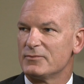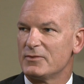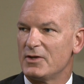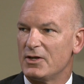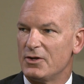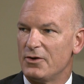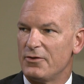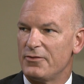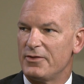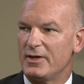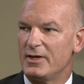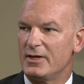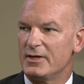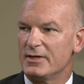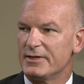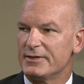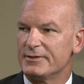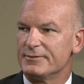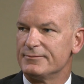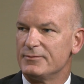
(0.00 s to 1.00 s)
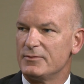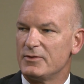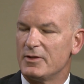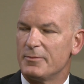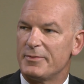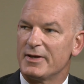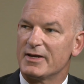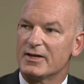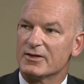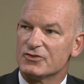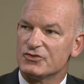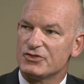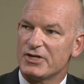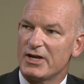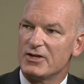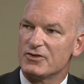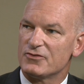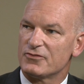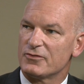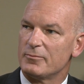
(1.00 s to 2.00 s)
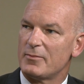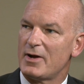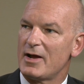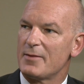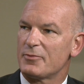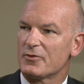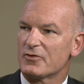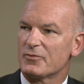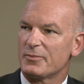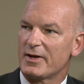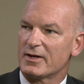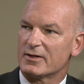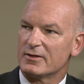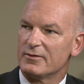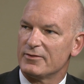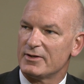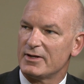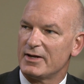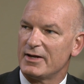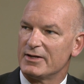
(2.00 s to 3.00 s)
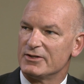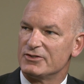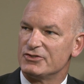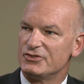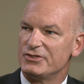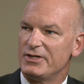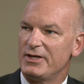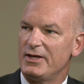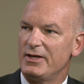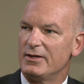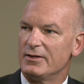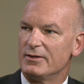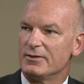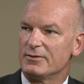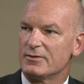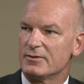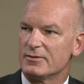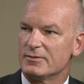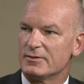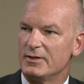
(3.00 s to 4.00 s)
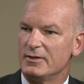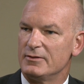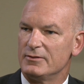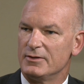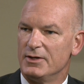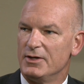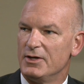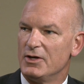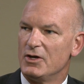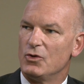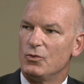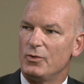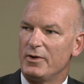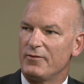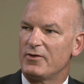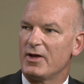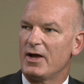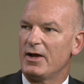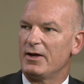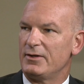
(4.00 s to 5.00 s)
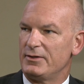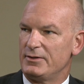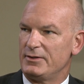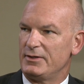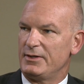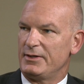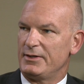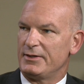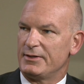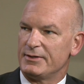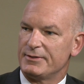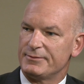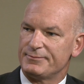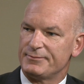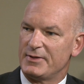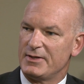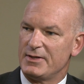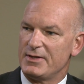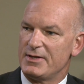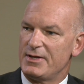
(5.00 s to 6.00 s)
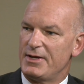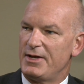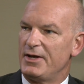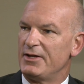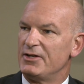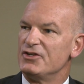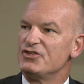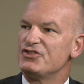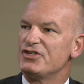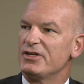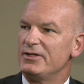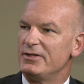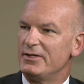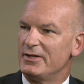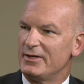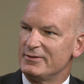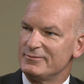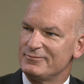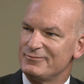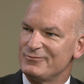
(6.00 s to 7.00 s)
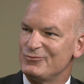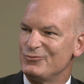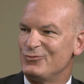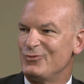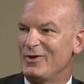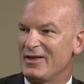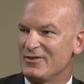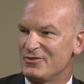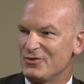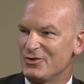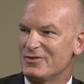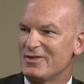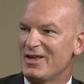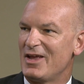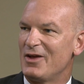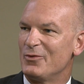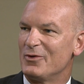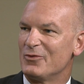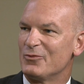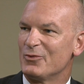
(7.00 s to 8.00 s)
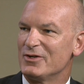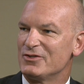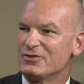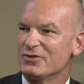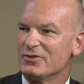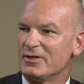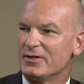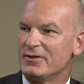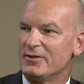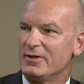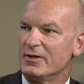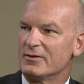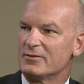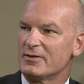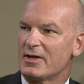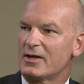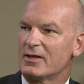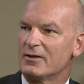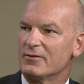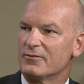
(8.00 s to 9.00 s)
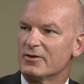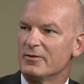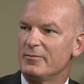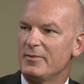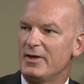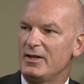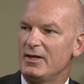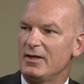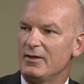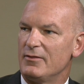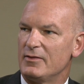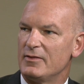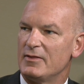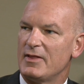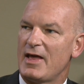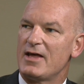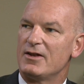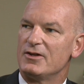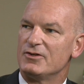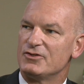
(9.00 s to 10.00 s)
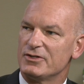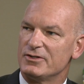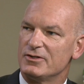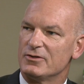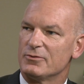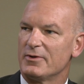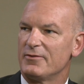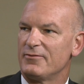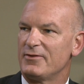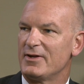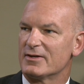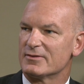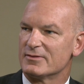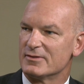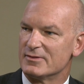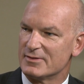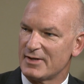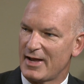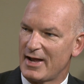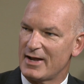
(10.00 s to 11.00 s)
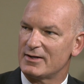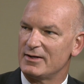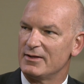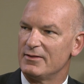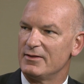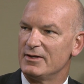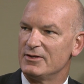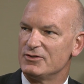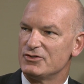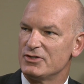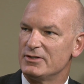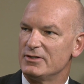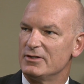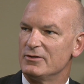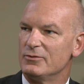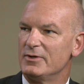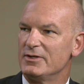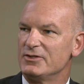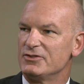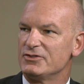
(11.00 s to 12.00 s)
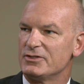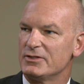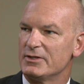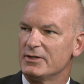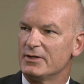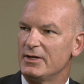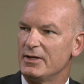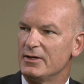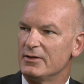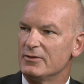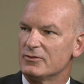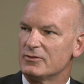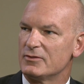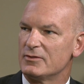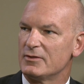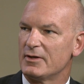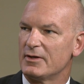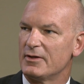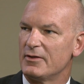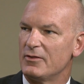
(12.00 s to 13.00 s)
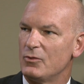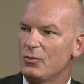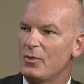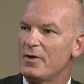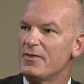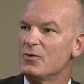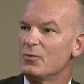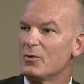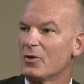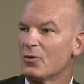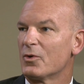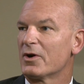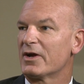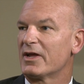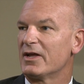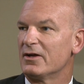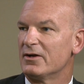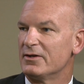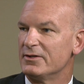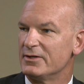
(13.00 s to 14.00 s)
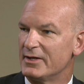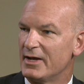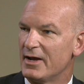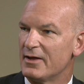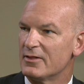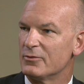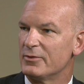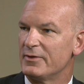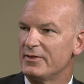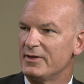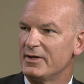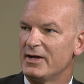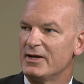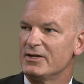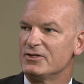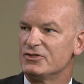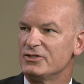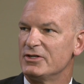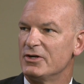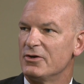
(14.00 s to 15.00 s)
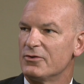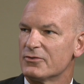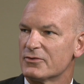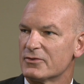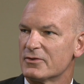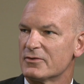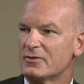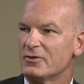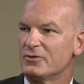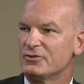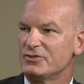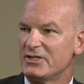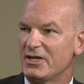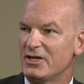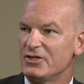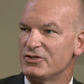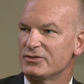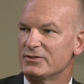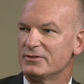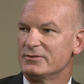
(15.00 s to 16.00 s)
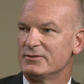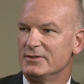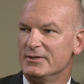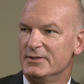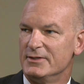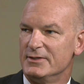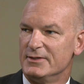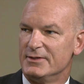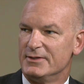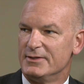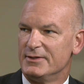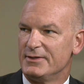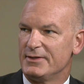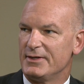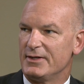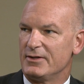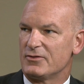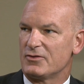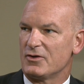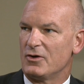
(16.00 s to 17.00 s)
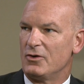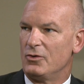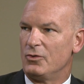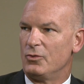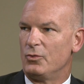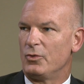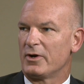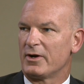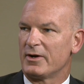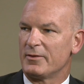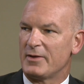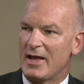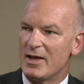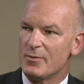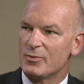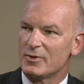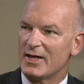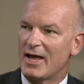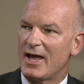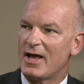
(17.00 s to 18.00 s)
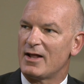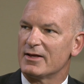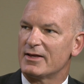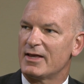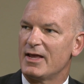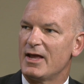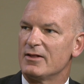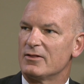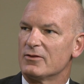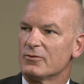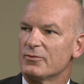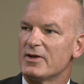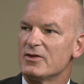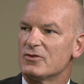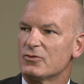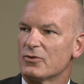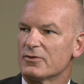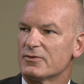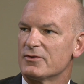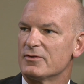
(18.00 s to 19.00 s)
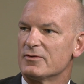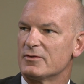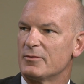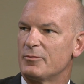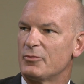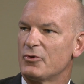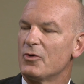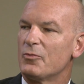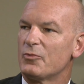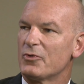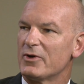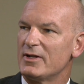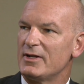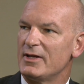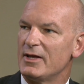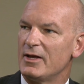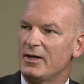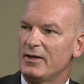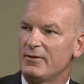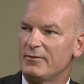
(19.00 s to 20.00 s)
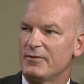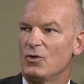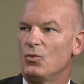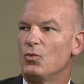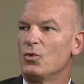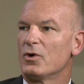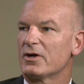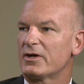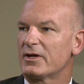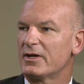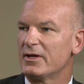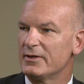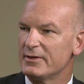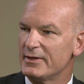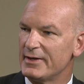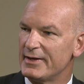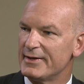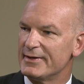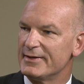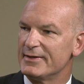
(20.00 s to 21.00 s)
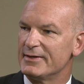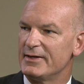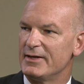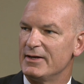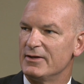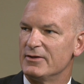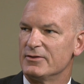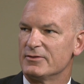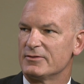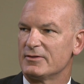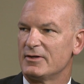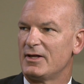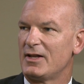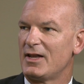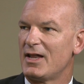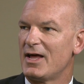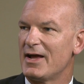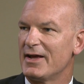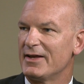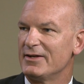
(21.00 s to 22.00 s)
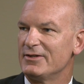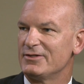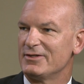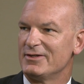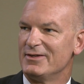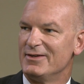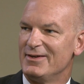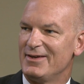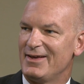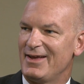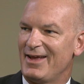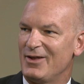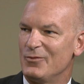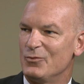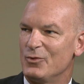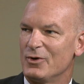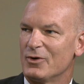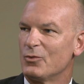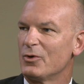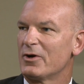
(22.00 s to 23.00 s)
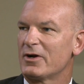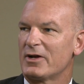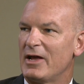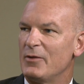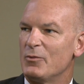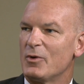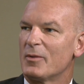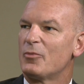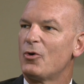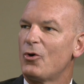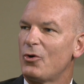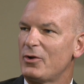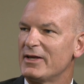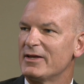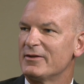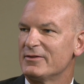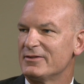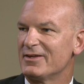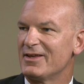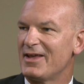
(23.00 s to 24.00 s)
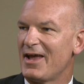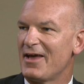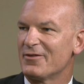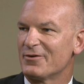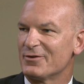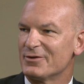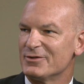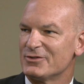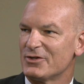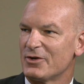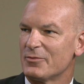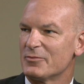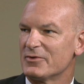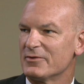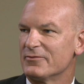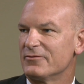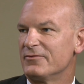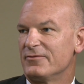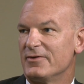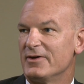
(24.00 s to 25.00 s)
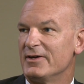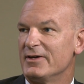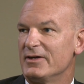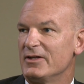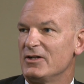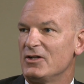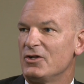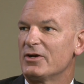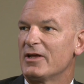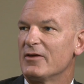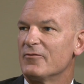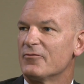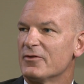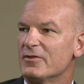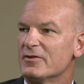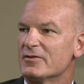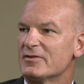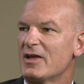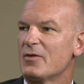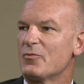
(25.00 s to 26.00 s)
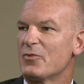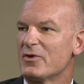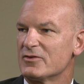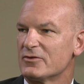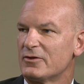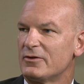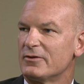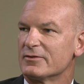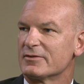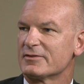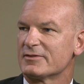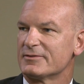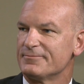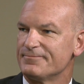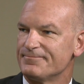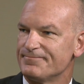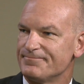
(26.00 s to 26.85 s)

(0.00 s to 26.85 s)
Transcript: You know, the biggest change from my perspective at IHG is that we've got an agenda, as you say, with Richard and the executive committee, and that agenda reflects exactly the agenda which is the one that we're working on together with the IHG Owners Association. And so we're able to allocate the resources appropriately. The work is aligned, and we're pulling together in terms of looking for the same results.